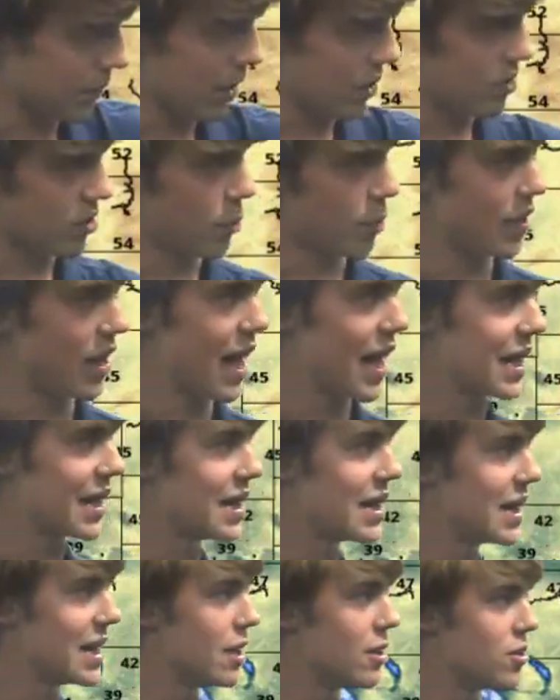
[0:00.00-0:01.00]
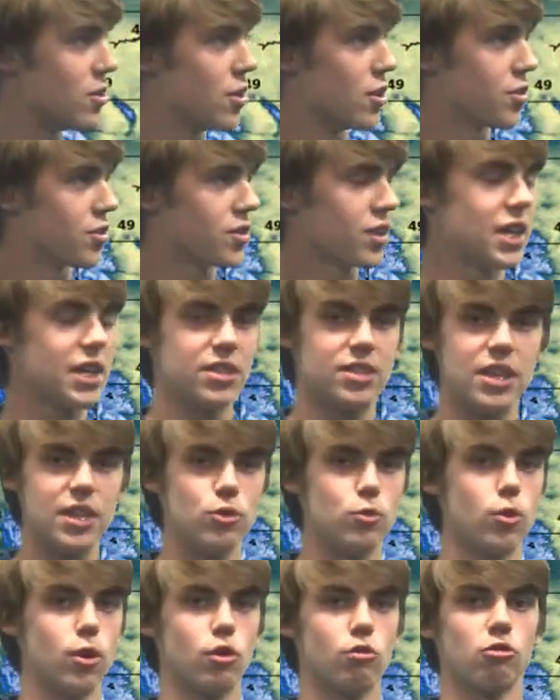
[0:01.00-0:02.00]
some of that heat just
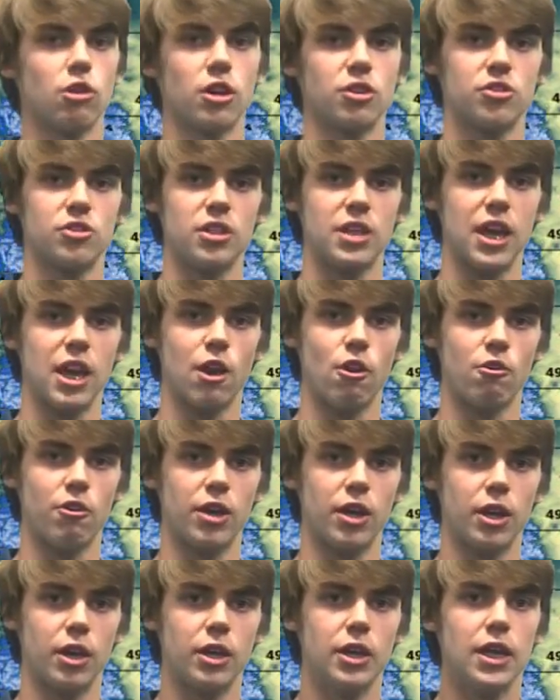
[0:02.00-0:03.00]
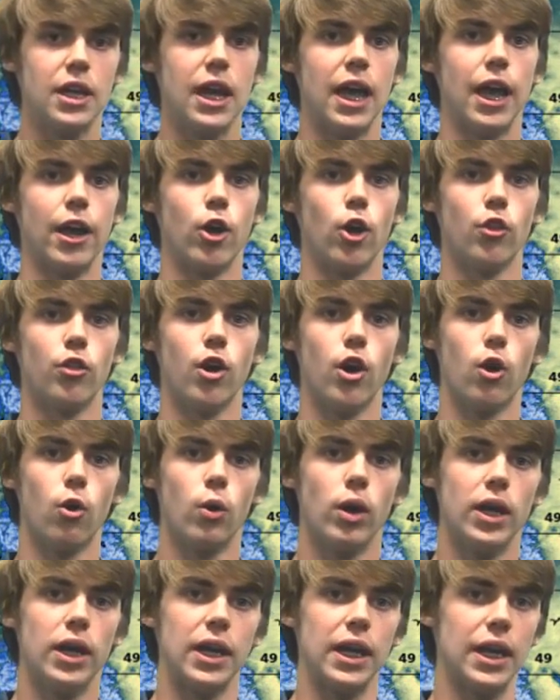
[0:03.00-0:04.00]
continuing across the area, and
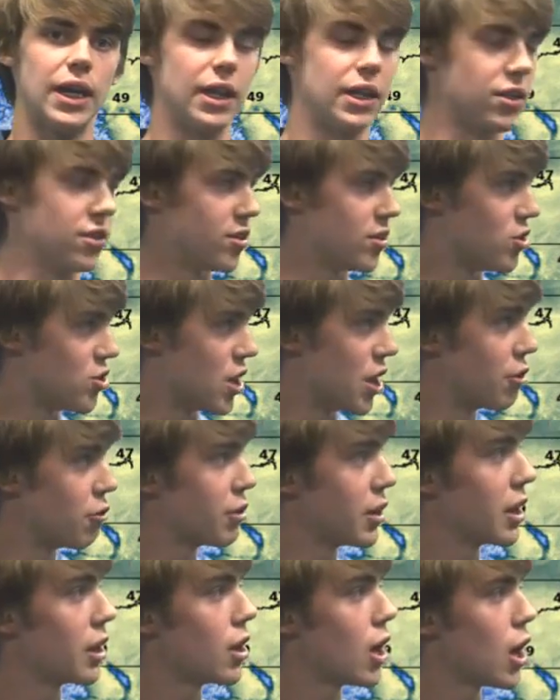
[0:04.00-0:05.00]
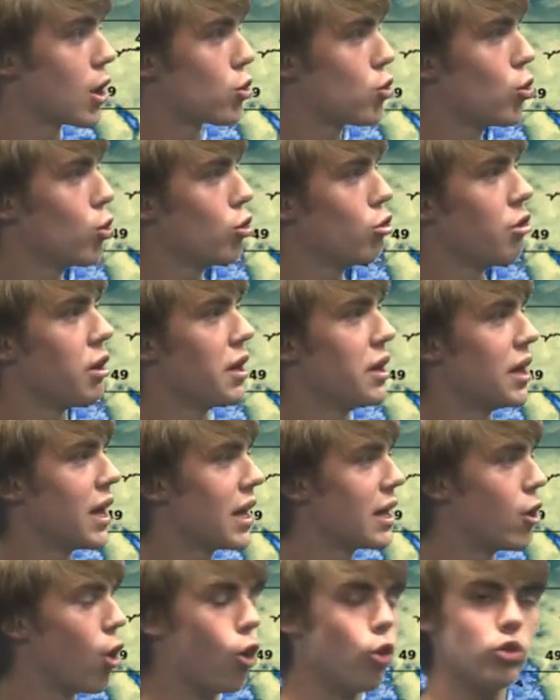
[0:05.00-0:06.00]
although it is generally a lot cooler at
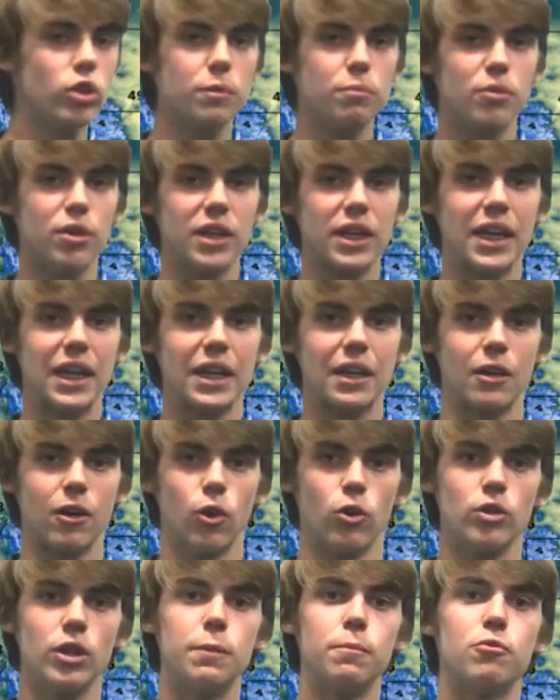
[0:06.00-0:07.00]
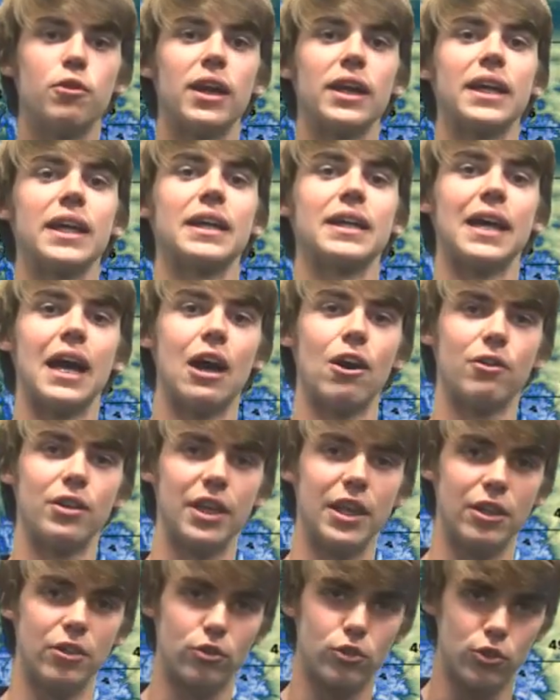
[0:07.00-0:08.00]
night, only breaking down
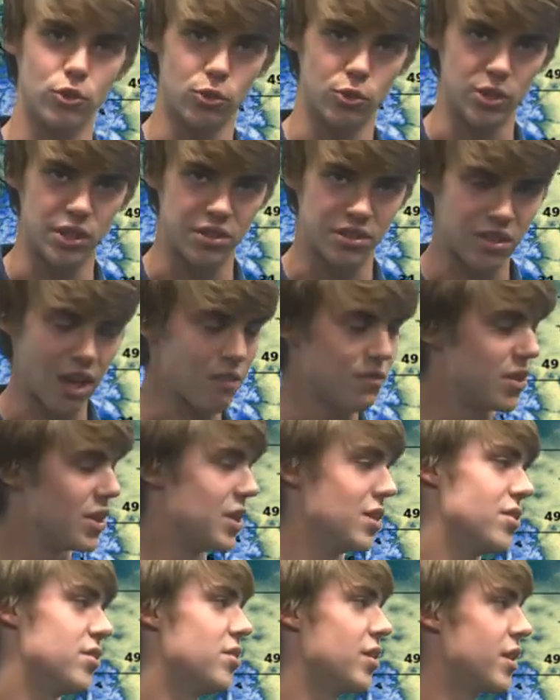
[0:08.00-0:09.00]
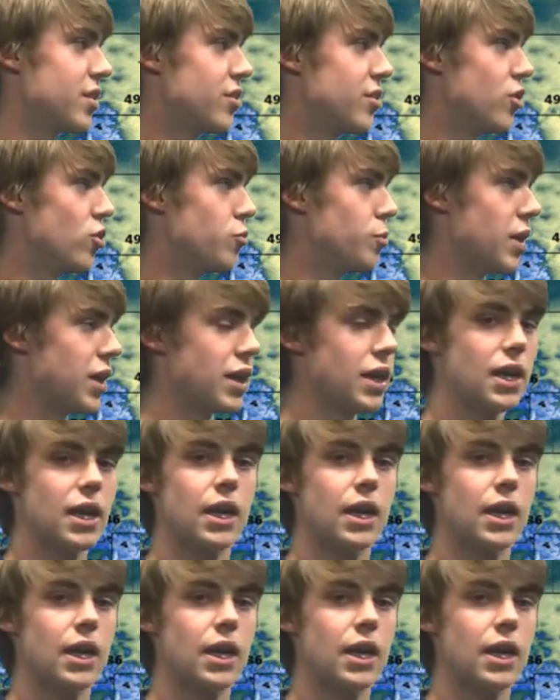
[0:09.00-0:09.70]
into the 70s,